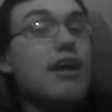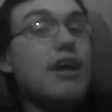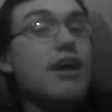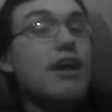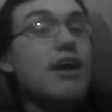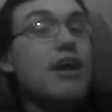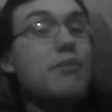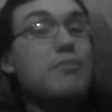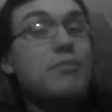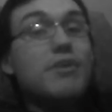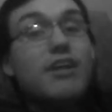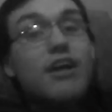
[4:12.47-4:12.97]

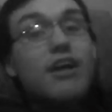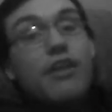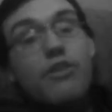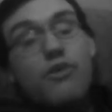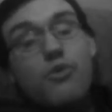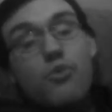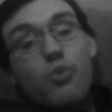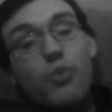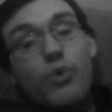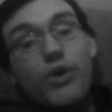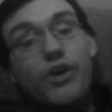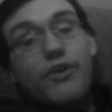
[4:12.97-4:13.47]

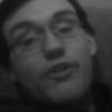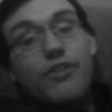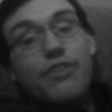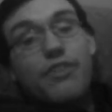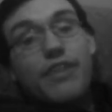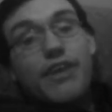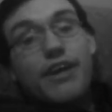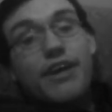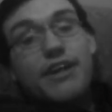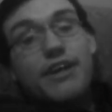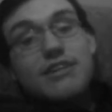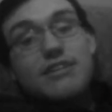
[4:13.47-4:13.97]
Another weird
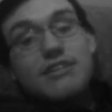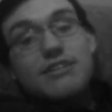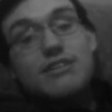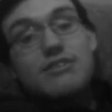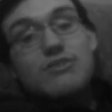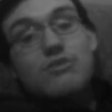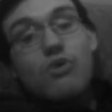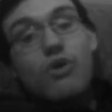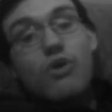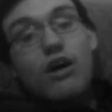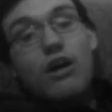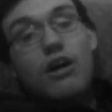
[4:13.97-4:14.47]
thing
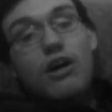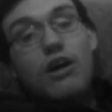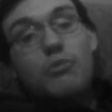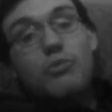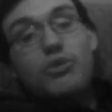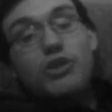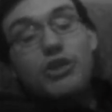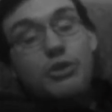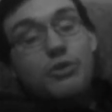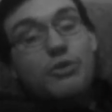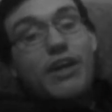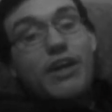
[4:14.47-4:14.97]
is
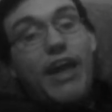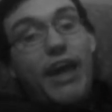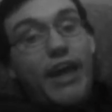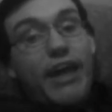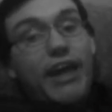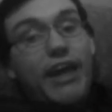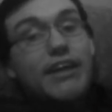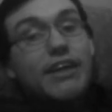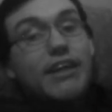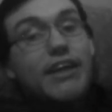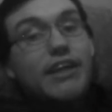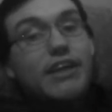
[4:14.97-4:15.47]
when you
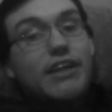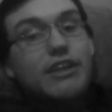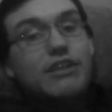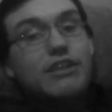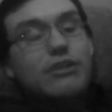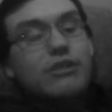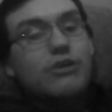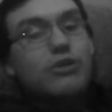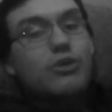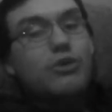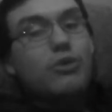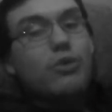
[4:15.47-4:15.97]
can get it
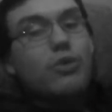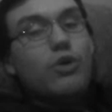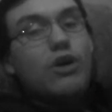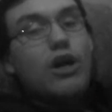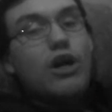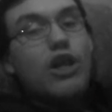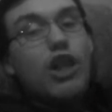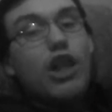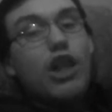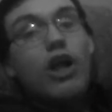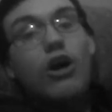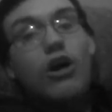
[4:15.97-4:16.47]
to
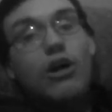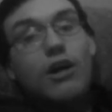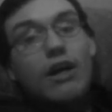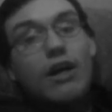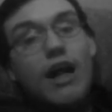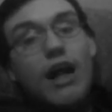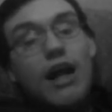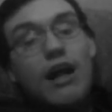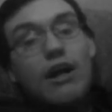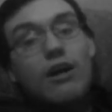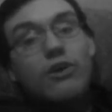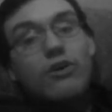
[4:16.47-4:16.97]
log
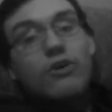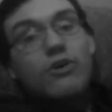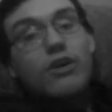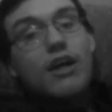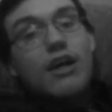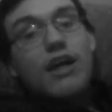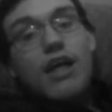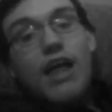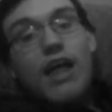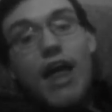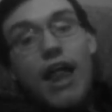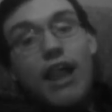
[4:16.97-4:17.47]
out,
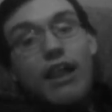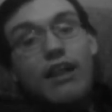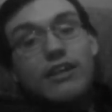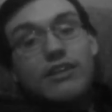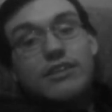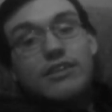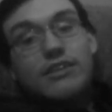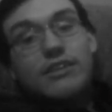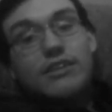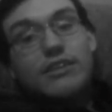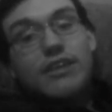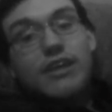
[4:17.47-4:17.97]

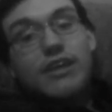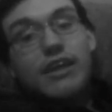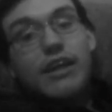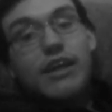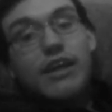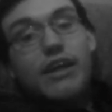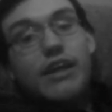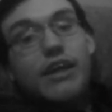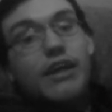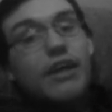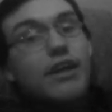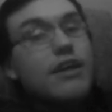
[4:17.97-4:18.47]

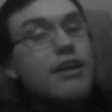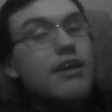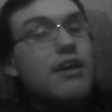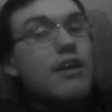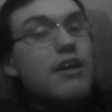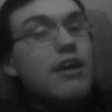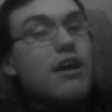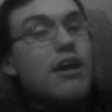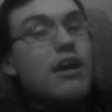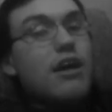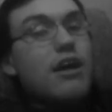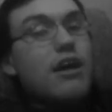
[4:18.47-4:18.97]
LXDE
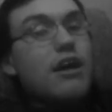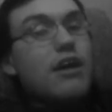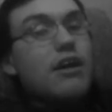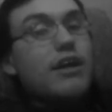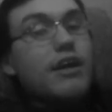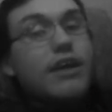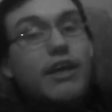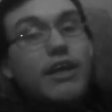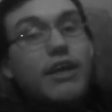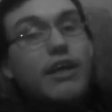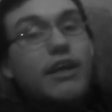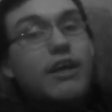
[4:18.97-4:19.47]

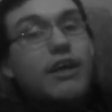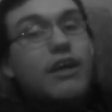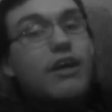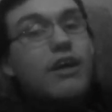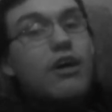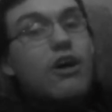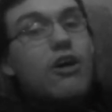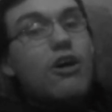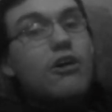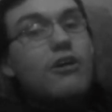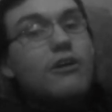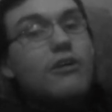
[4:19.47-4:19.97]

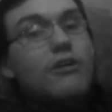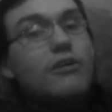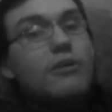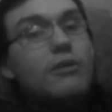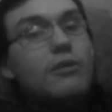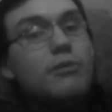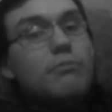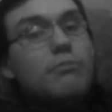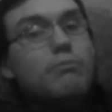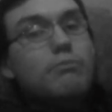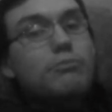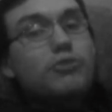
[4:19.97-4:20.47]

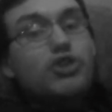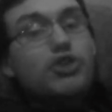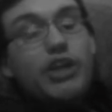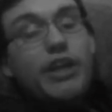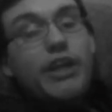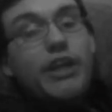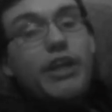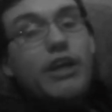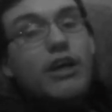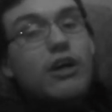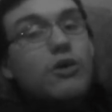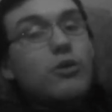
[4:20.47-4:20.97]
or
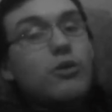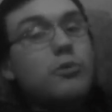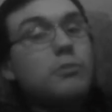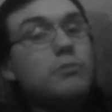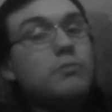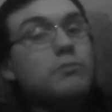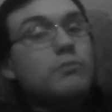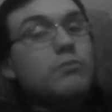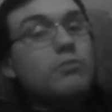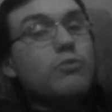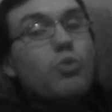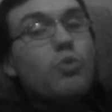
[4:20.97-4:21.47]

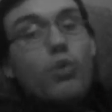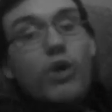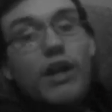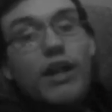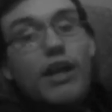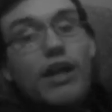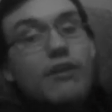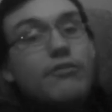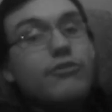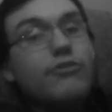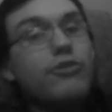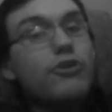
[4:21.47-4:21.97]
Genome,
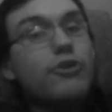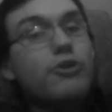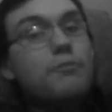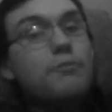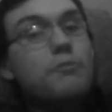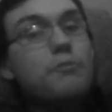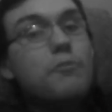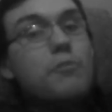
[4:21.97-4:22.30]
whatever,